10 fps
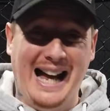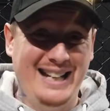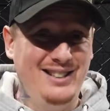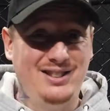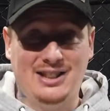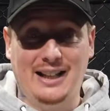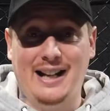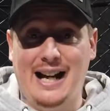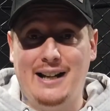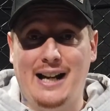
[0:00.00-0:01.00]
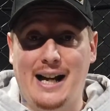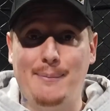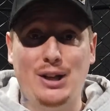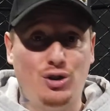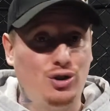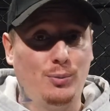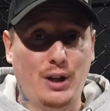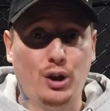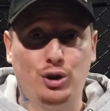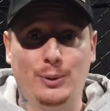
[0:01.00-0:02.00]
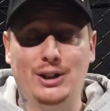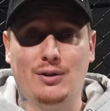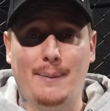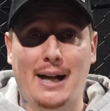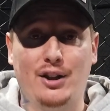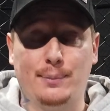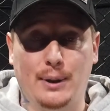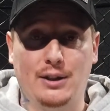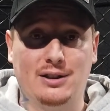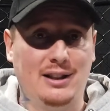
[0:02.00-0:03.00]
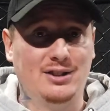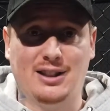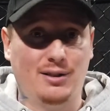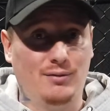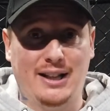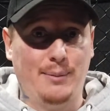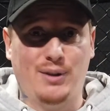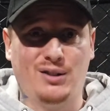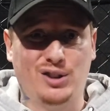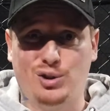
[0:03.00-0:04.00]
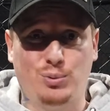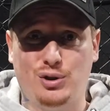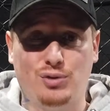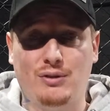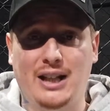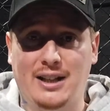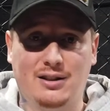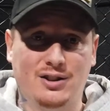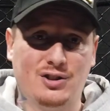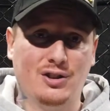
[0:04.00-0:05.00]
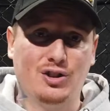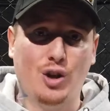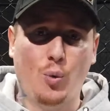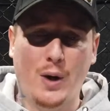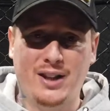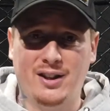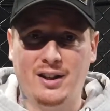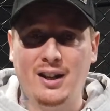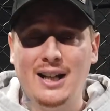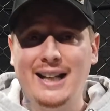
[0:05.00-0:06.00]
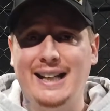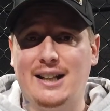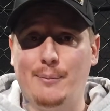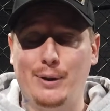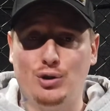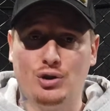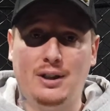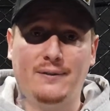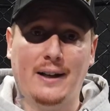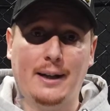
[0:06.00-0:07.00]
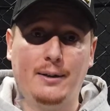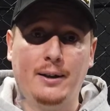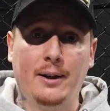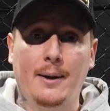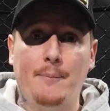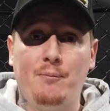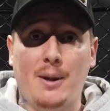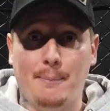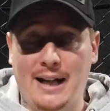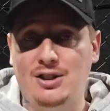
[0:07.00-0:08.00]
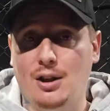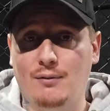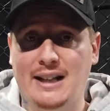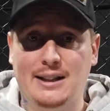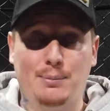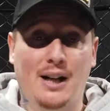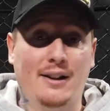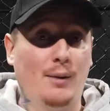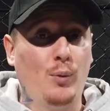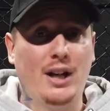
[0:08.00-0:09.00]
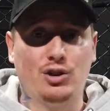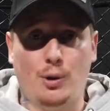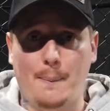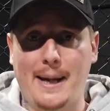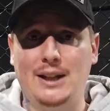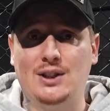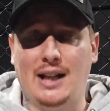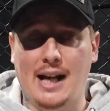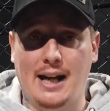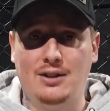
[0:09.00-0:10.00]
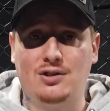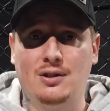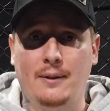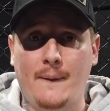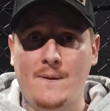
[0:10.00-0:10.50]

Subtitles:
I said, I mentioned something on Twitter about this personally and said that Randy Brown's odds were just ridiculous and there's no way that it can be justified betting on Randy Brown. And then when I saw Baze AI's